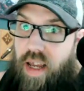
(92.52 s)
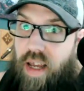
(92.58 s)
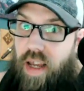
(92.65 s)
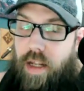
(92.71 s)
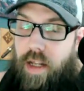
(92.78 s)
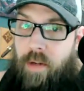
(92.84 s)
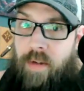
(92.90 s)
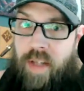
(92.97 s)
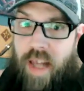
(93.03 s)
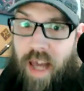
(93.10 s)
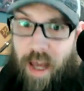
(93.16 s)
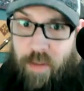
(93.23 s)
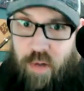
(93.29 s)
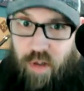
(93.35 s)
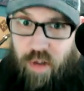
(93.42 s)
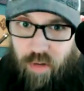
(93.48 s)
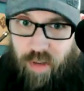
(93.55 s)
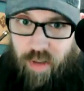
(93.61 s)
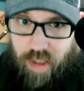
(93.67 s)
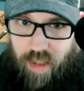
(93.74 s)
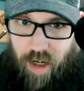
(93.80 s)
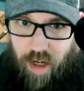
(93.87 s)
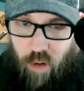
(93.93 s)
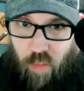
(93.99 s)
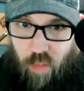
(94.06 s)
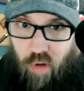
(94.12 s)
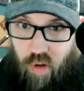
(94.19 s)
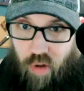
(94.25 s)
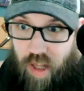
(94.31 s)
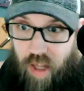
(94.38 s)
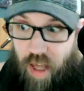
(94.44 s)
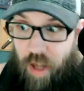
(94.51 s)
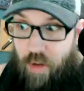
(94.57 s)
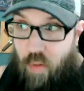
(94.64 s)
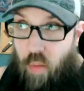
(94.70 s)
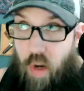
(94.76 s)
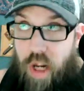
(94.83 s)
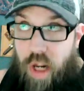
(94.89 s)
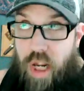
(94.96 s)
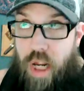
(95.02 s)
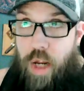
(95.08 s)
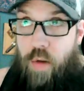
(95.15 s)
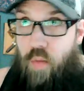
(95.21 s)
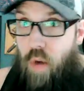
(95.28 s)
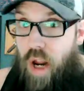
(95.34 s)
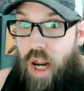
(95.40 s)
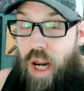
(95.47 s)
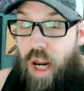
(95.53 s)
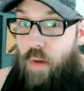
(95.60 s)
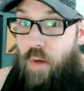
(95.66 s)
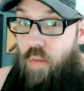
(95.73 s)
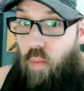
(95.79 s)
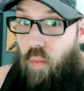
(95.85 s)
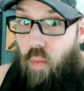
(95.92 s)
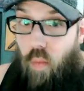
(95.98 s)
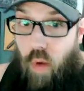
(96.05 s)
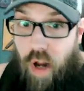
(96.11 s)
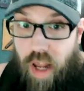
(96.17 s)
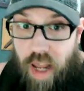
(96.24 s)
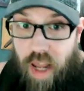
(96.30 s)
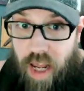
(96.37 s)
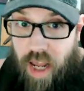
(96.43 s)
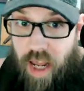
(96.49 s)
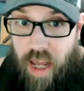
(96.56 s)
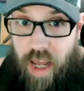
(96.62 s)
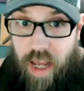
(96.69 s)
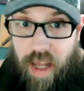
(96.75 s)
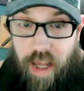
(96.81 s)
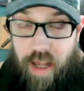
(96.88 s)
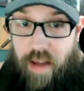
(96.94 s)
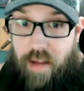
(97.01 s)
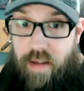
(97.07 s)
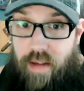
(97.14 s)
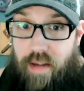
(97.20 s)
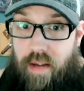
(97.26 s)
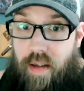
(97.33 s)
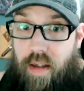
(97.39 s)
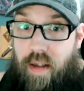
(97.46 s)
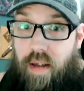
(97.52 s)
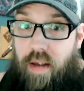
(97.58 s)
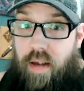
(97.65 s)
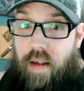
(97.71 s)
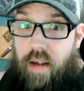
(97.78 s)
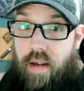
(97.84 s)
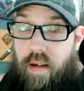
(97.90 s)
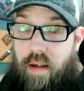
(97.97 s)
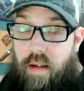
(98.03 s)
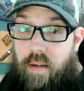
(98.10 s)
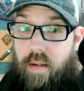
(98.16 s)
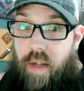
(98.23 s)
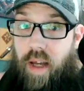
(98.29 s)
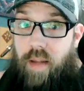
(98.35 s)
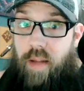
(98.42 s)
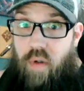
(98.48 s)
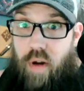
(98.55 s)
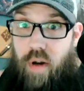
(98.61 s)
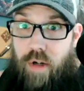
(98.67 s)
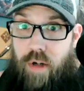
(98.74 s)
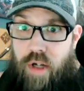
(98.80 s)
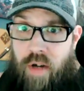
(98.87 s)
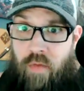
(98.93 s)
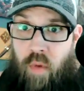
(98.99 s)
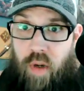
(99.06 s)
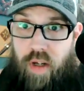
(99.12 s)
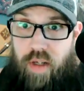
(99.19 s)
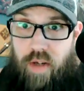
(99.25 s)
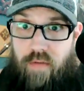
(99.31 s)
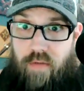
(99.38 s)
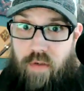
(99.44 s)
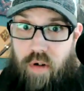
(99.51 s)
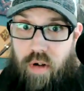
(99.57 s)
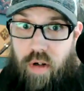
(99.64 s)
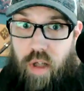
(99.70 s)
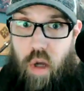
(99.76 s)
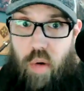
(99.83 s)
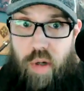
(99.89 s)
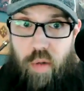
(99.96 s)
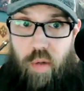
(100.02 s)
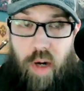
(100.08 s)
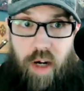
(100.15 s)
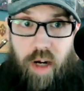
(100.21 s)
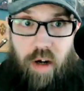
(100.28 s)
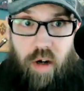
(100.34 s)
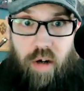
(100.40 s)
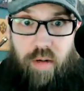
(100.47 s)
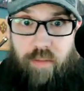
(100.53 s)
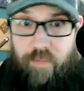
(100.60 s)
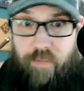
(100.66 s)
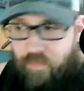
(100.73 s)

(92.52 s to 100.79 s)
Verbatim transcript: And he was absolutely terrible and way, way, way behind pretty much everyone except for Cody Ware,